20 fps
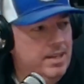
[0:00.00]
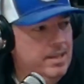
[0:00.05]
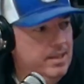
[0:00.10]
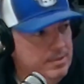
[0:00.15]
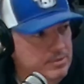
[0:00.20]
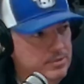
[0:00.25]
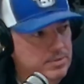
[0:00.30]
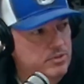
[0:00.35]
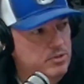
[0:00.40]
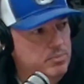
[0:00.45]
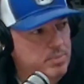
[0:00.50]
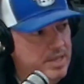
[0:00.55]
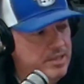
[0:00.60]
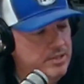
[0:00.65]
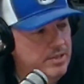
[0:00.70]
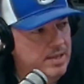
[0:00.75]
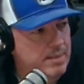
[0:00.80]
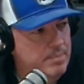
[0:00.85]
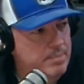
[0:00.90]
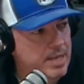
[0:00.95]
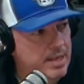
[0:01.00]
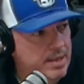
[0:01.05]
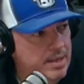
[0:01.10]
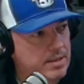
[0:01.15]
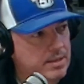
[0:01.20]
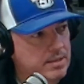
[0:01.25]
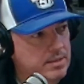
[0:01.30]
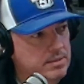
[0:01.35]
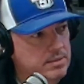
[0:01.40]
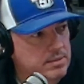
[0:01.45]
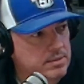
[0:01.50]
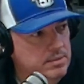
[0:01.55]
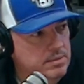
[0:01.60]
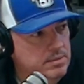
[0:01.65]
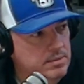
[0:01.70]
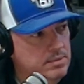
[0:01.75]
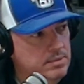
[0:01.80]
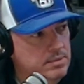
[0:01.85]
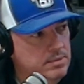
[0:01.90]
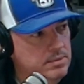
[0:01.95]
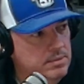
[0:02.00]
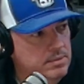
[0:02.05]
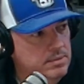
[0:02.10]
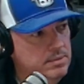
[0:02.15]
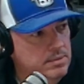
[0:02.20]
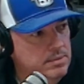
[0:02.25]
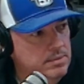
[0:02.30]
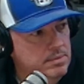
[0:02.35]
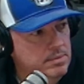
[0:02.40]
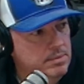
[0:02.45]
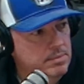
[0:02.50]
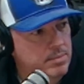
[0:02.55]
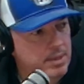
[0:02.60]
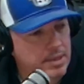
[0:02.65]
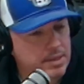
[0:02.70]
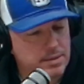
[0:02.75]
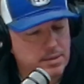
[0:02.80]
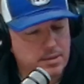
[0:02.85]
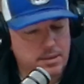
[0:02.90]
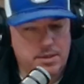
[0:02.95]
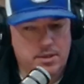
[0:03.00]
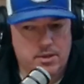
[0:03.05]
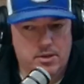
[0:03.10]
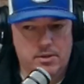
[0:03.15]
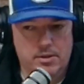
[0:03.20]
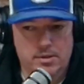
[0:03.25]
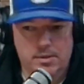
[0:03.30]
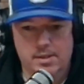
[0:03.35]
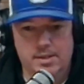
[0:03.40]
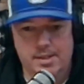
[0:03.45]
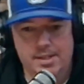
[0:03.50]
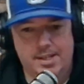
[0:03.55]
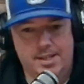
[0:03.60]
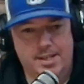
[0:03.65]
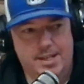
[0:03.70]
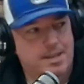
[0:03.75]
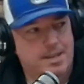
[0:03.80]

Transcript: and too bad you had bad ankles, but you know, all